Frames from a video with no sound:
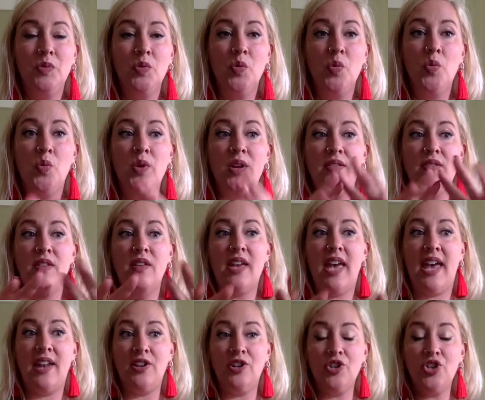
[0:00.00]
with
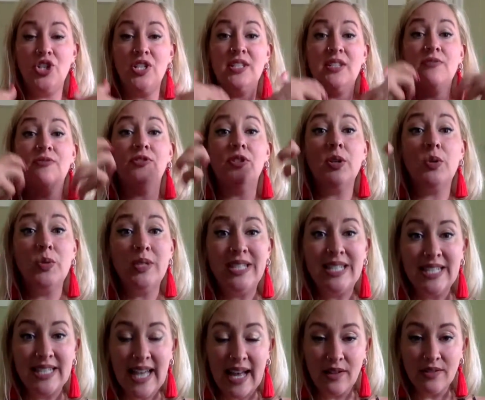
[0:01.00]
energies and
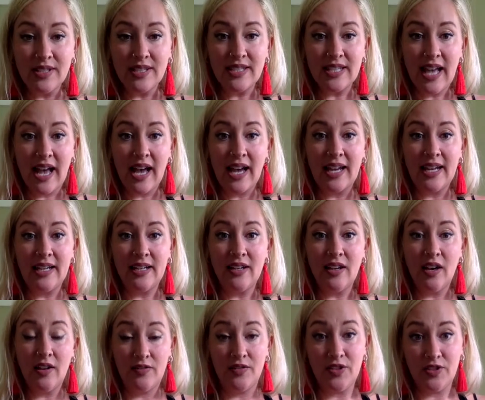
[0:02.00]
frequencies outside
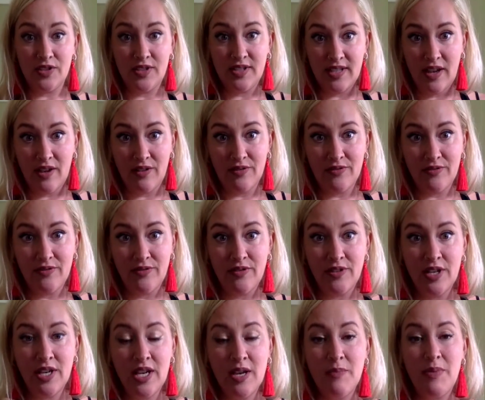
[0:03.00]
of yourself.
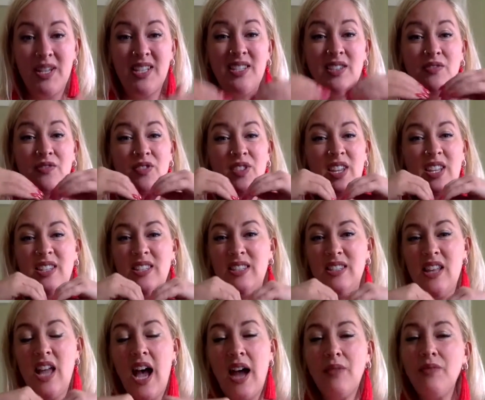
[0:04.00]
Because it's
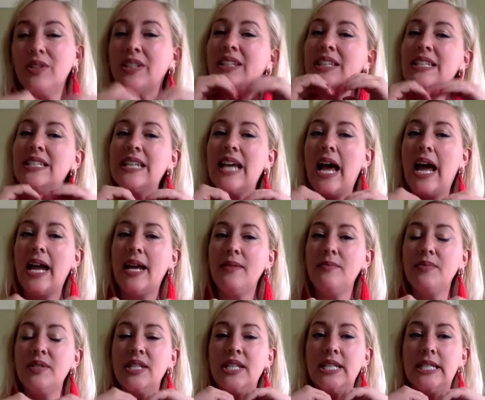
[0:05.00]
not really
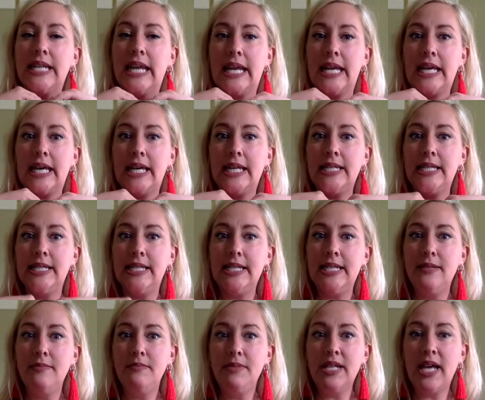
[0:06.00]
time to take a
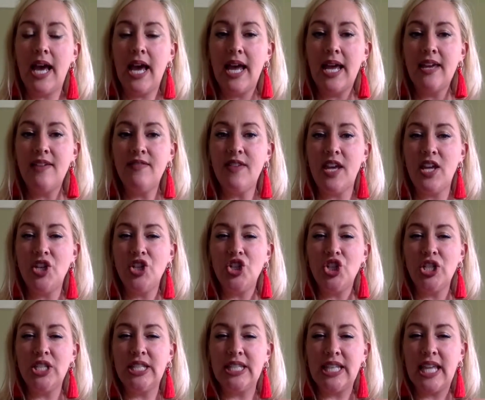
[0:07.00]
deep dive and
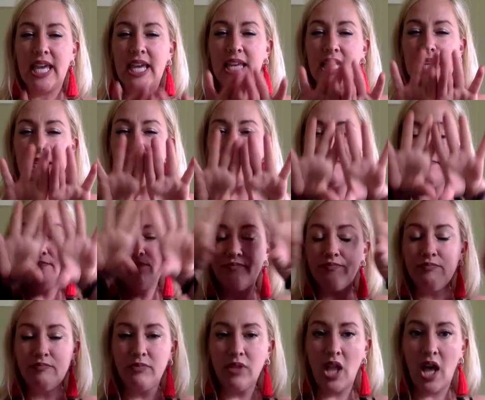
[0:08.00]
just like
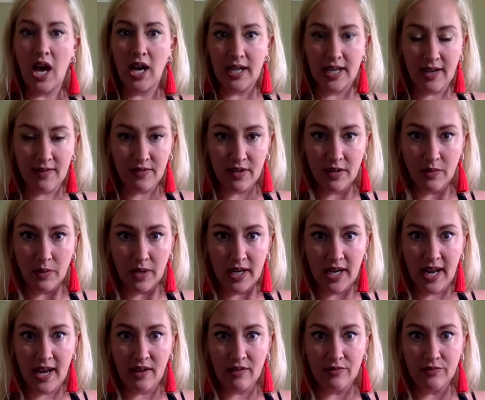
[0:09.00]
block everyone
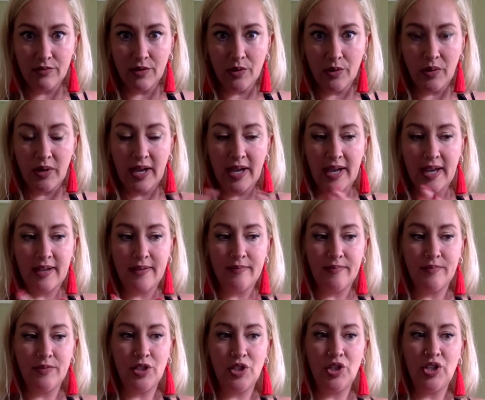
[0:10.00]
out, okay?
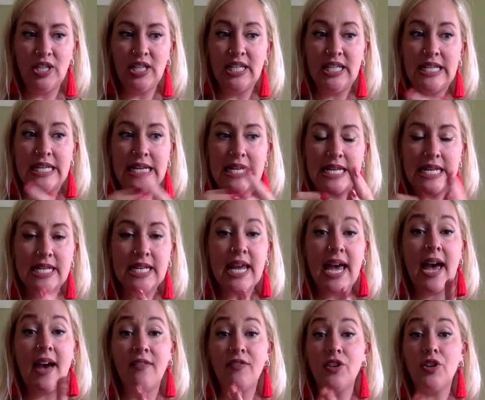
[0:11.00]
You need to
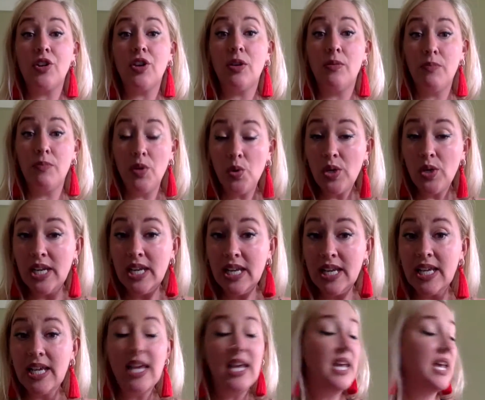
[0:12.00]
have your
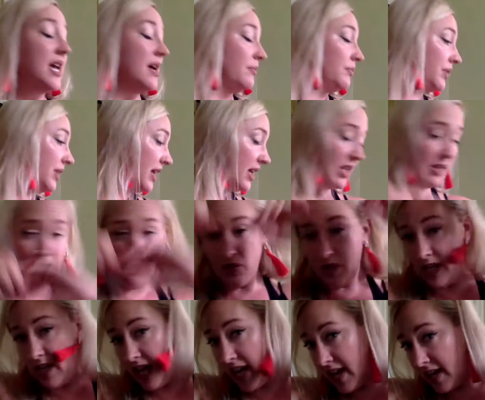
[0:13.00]
community, plant
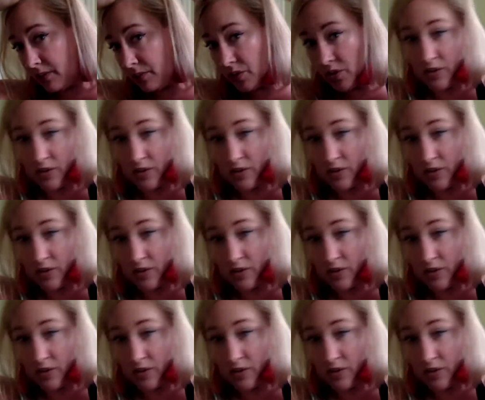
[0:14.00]
community, animal